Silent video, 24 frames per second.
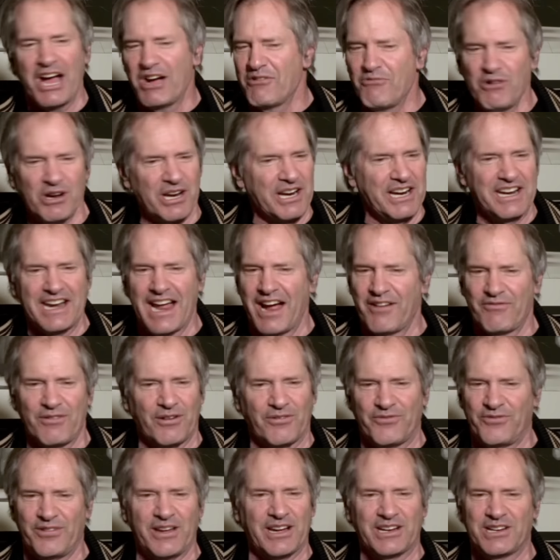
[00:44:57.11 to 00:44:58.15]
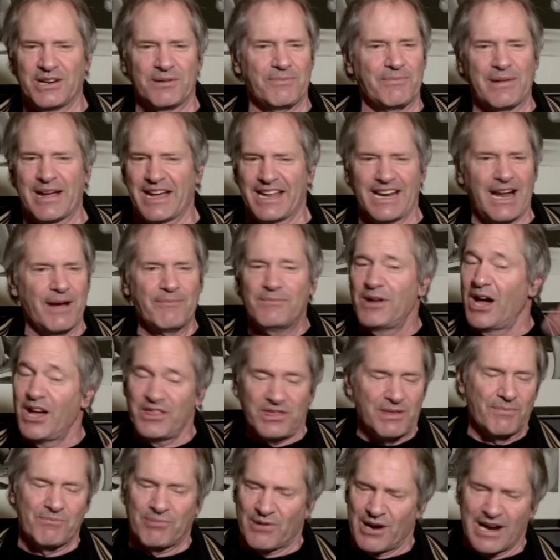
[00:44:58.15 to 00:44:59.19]
I would have never figured, man. I'm
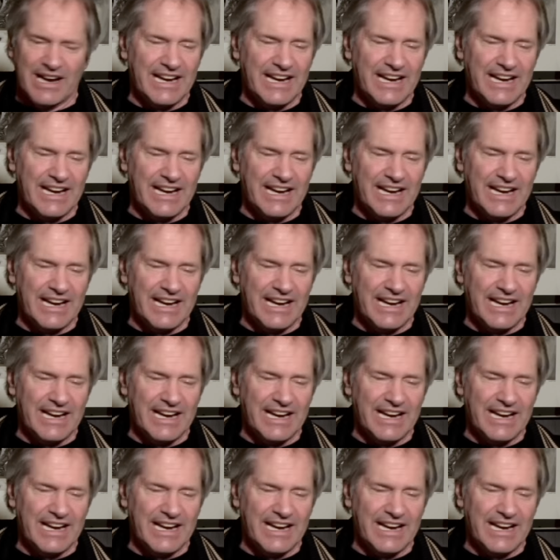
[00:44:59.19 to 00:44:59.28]
not the